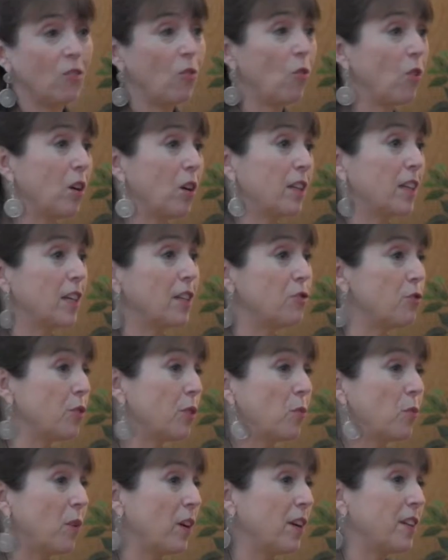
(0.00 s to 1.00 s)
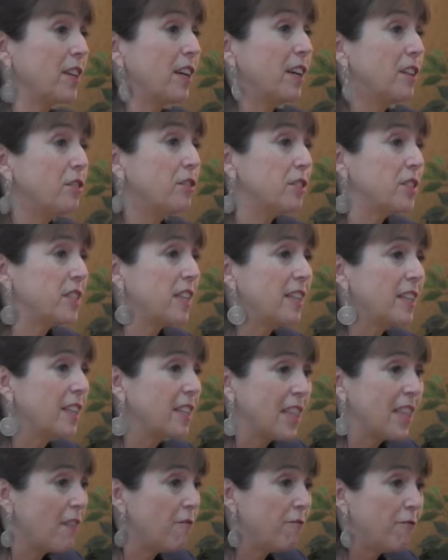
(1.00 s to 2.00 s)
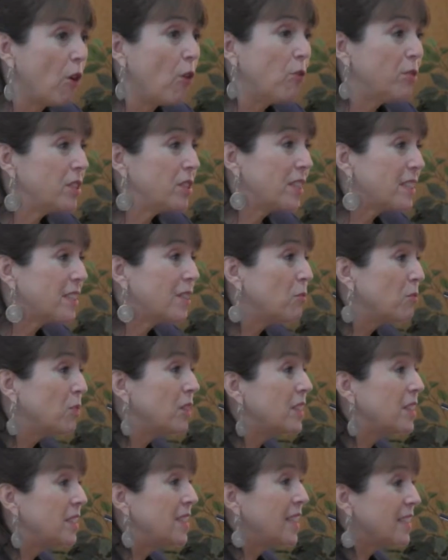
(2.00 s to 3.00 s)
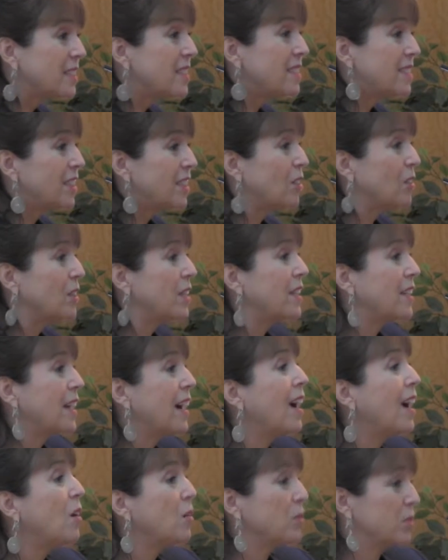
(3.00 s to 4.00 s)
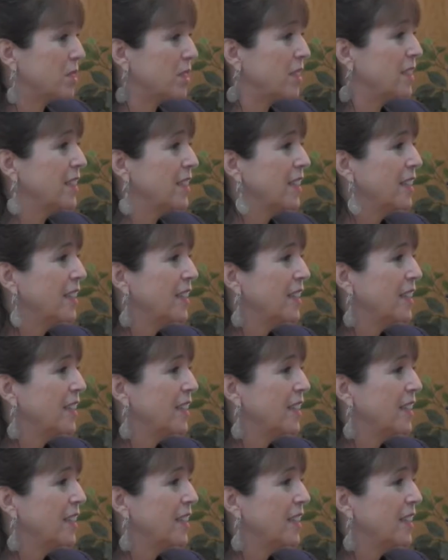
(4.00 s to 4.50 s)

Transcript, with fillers: or a country where they understand that that vote doesn't really necessarily count.